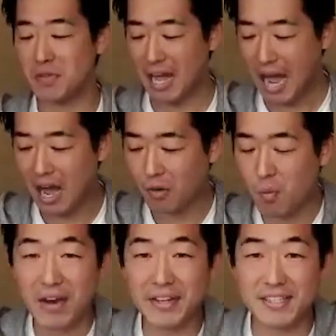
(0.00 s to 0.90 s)
with how
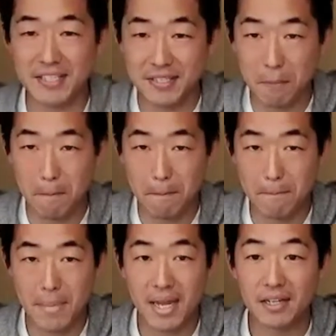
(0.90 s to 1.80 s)
wine's
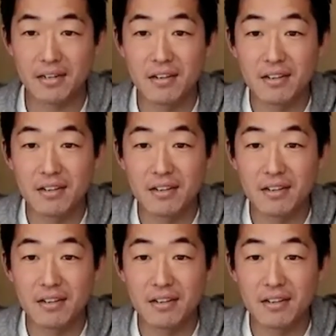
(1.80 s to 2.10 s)
made? No,